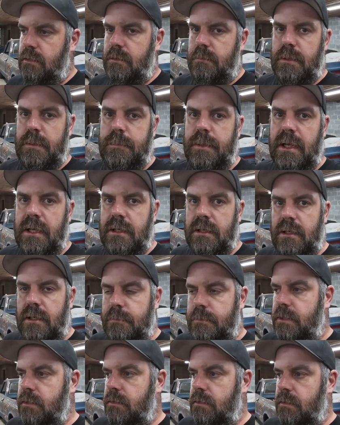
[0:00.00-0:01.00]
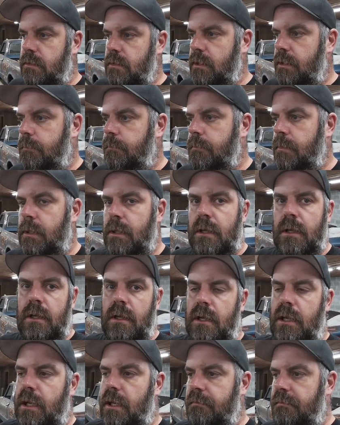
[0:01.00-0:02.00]
They'll be painted up to the lip.
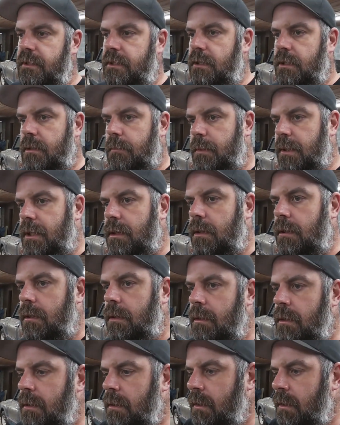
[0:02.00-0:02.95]
Everything will be good.